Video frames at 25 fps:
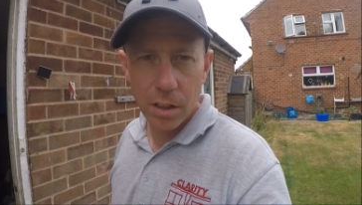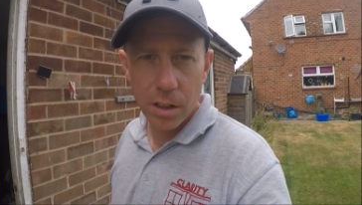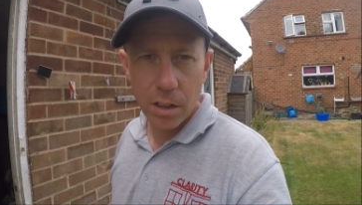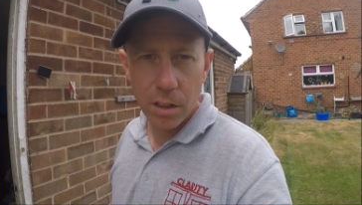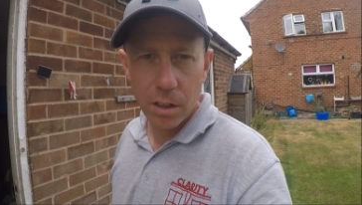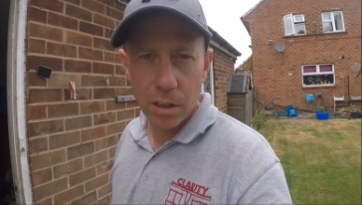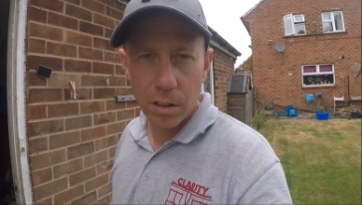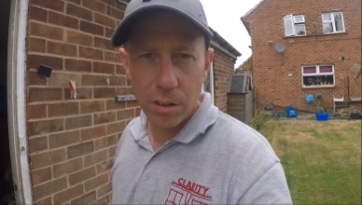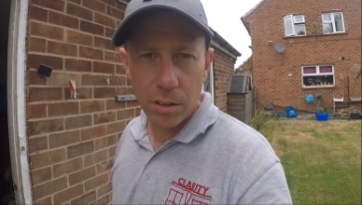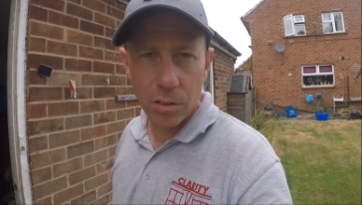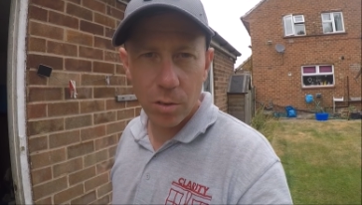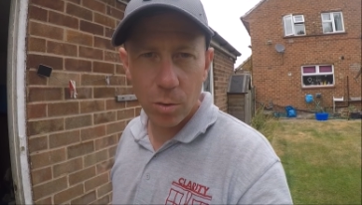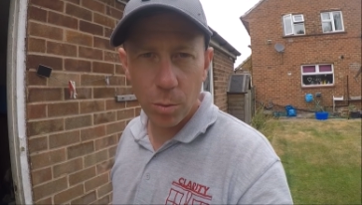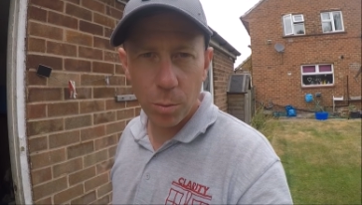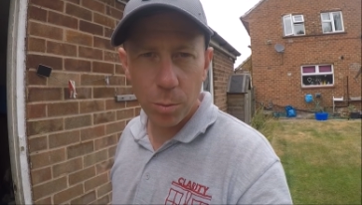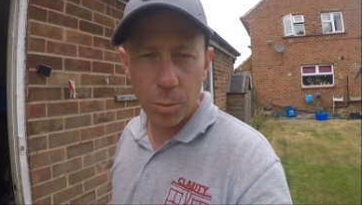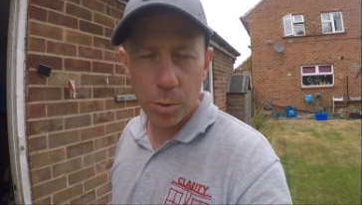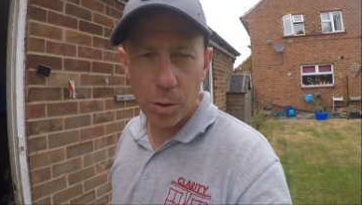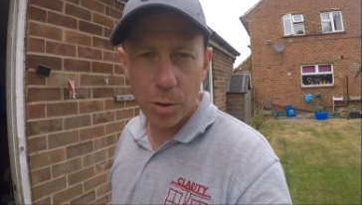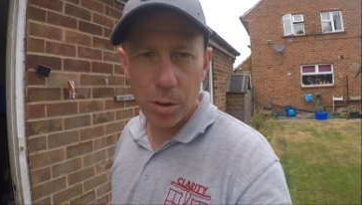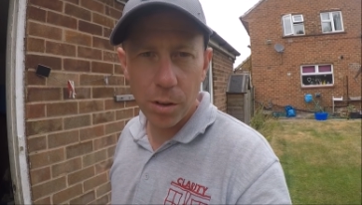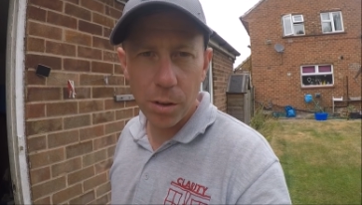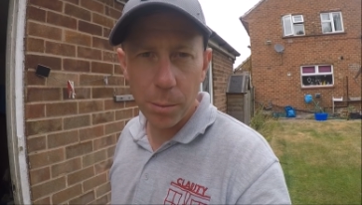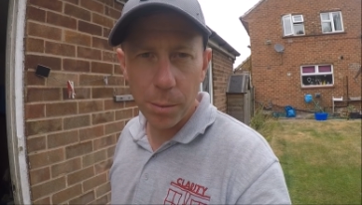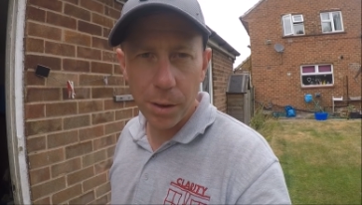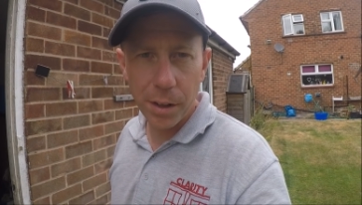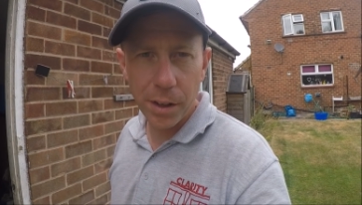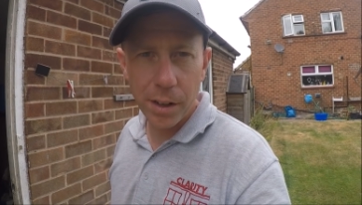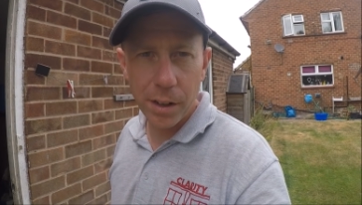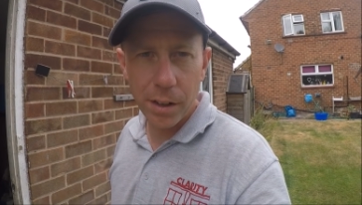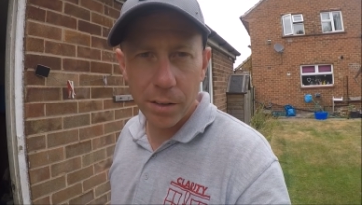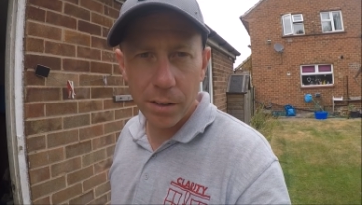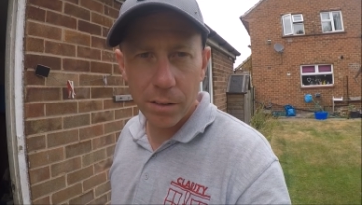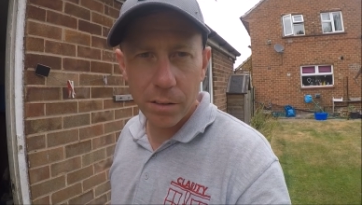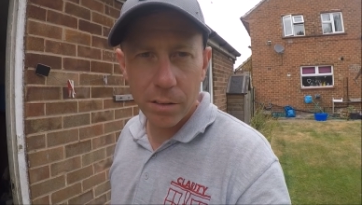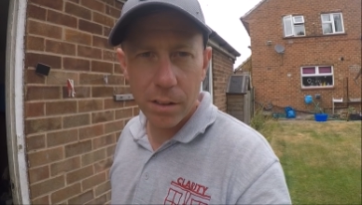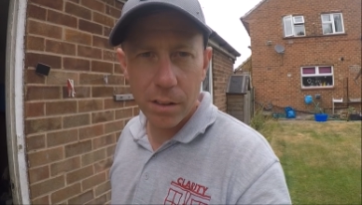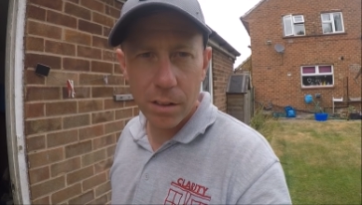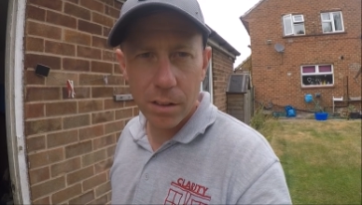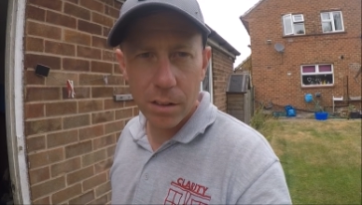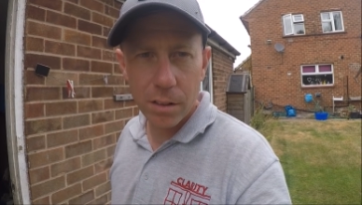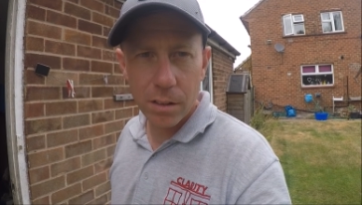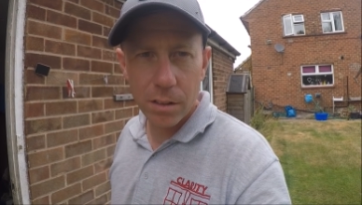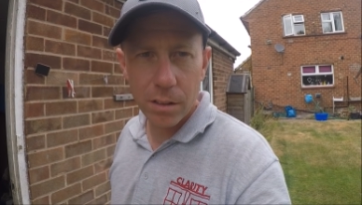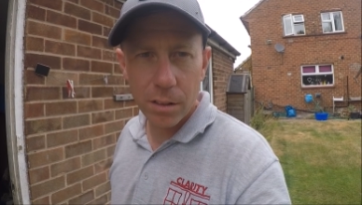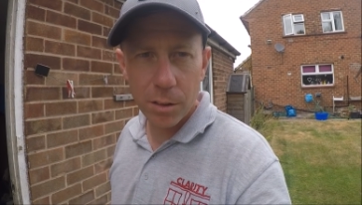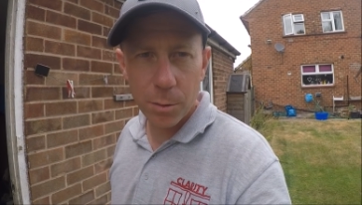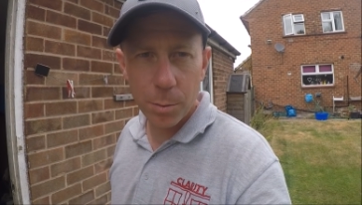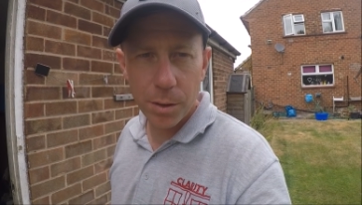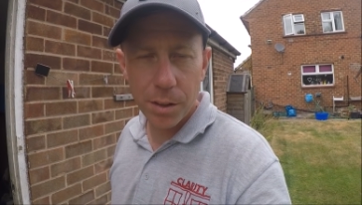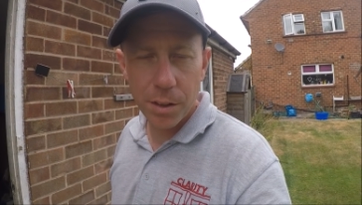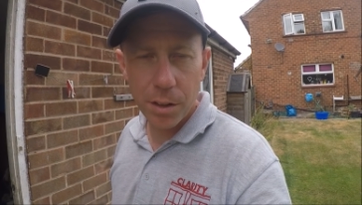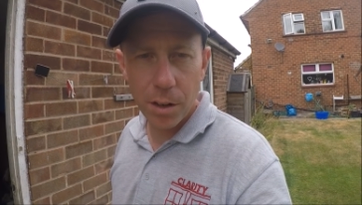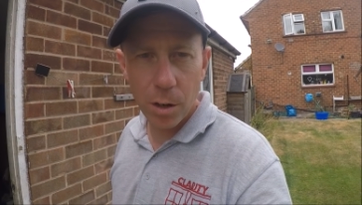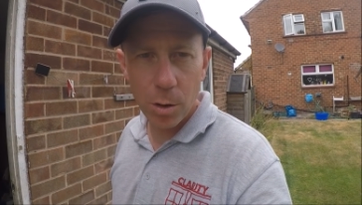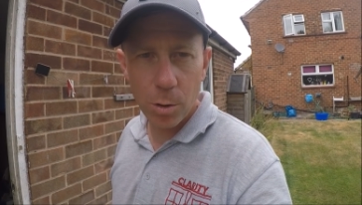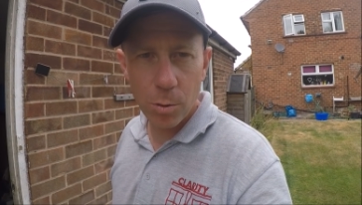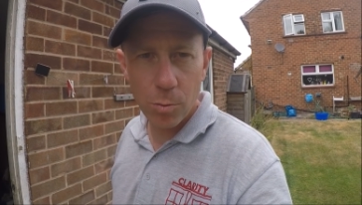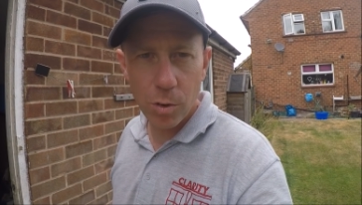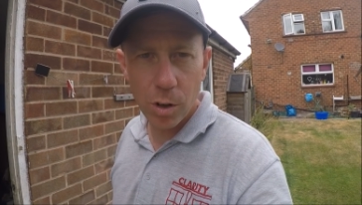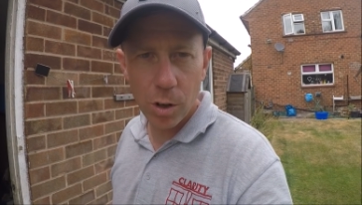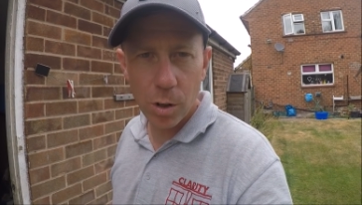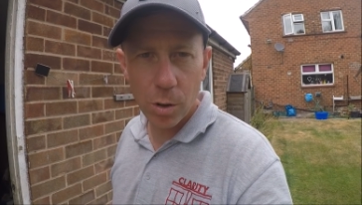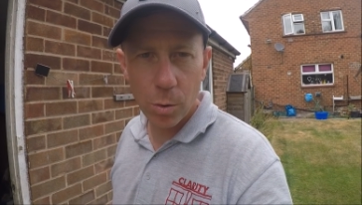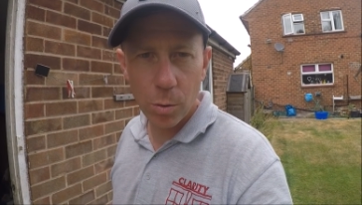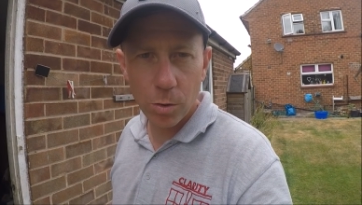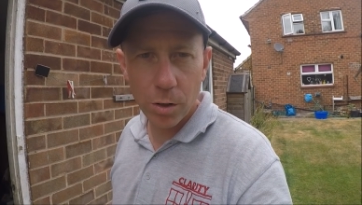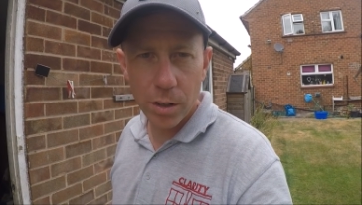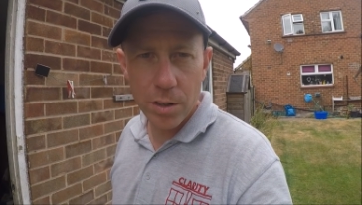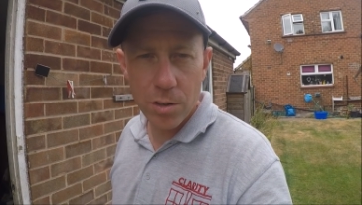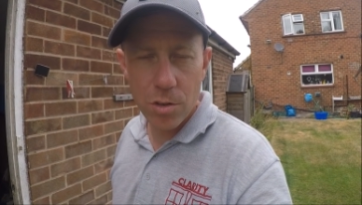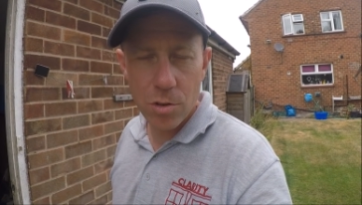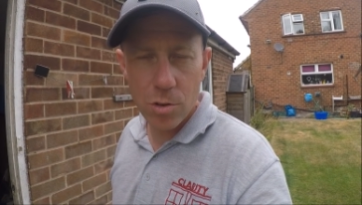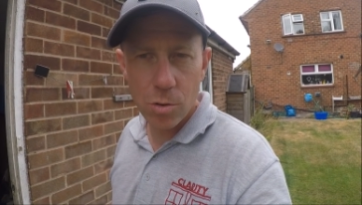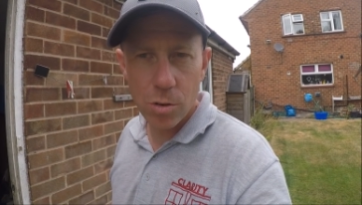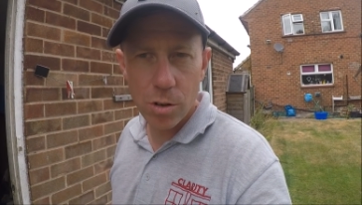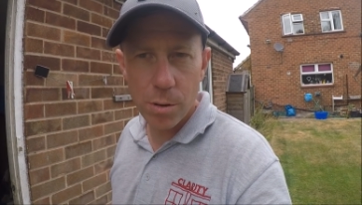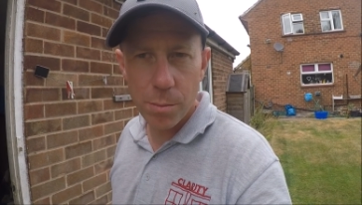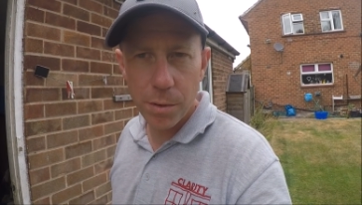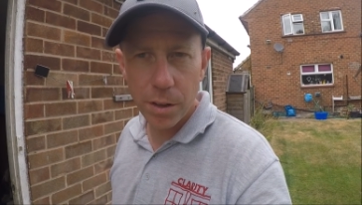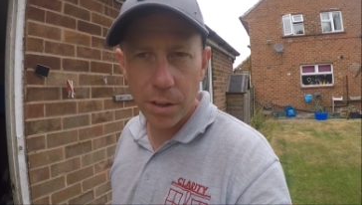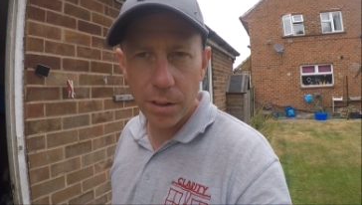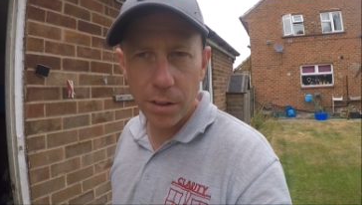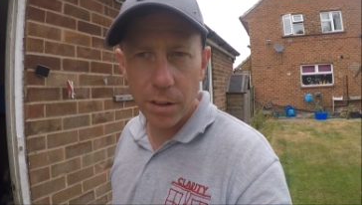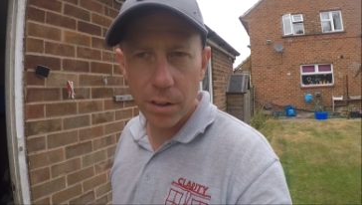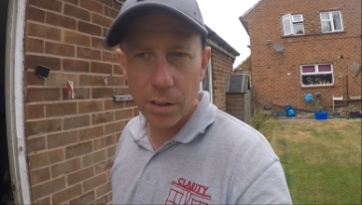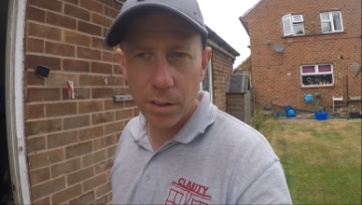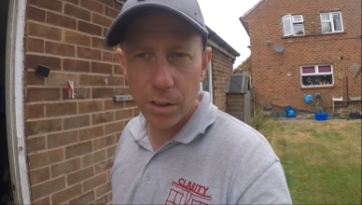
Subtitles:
Because that's all I'm doing at the minute. There's been no real enjoyment.